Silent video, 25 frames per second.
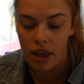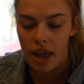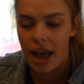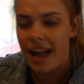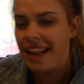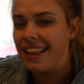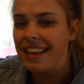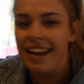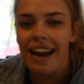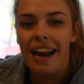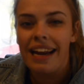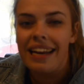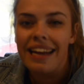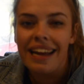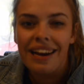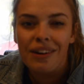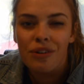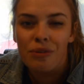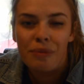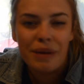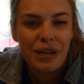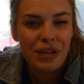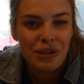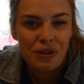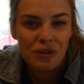And then I'd get all
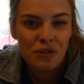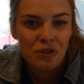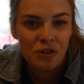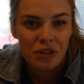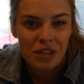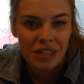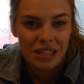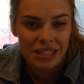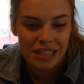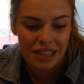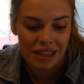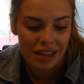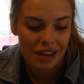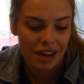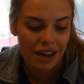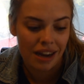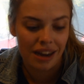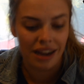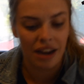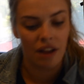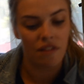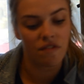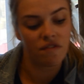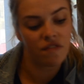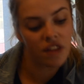my nutrients in, like I
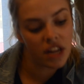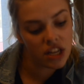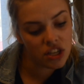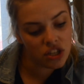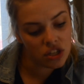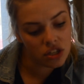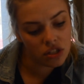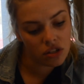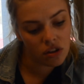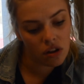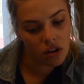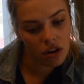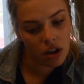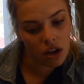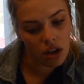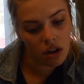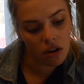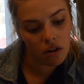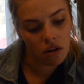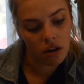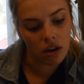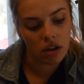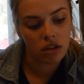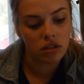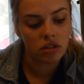can have veggies on it,
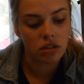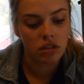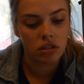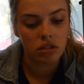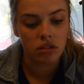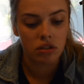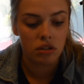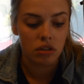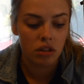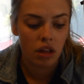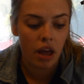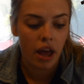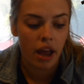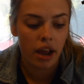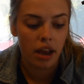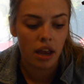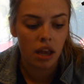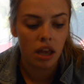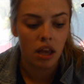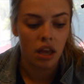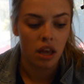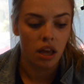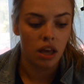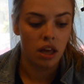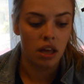or I could just do like
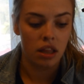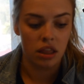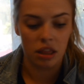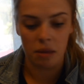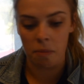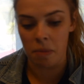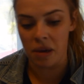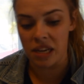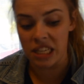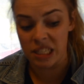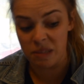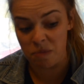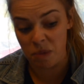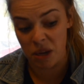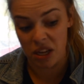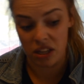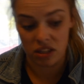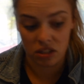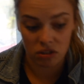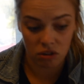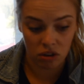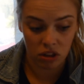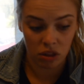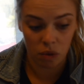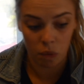the best
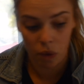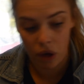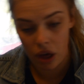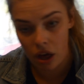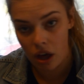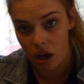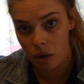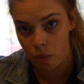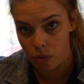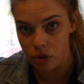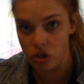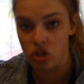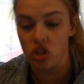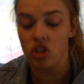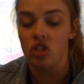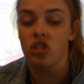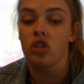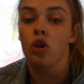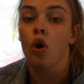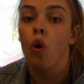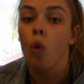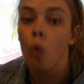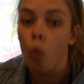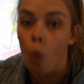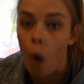pizza in the world, which is
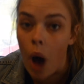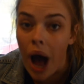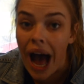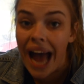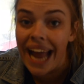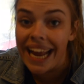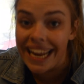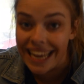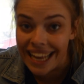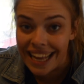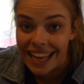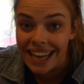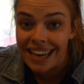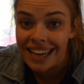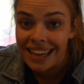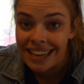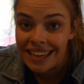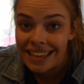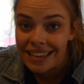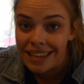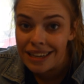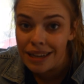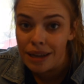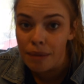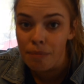Hawaiian,
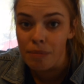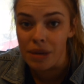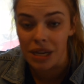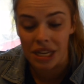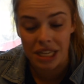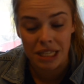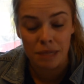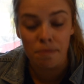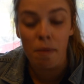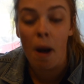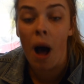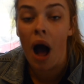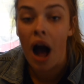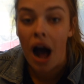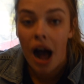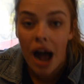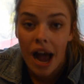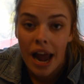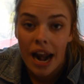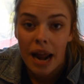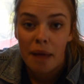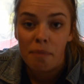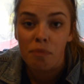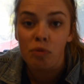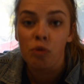because
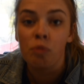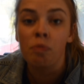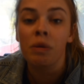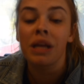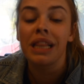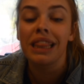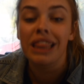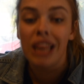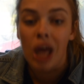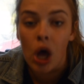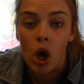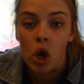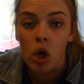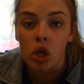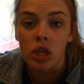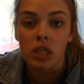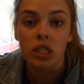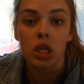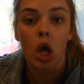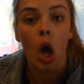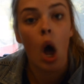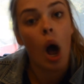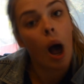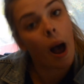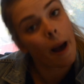pineapple belongs
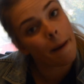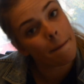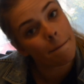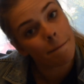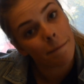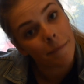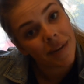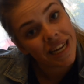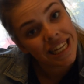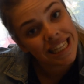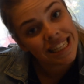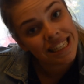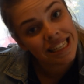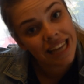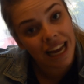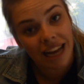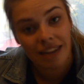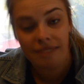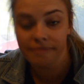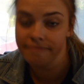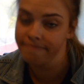on pizza.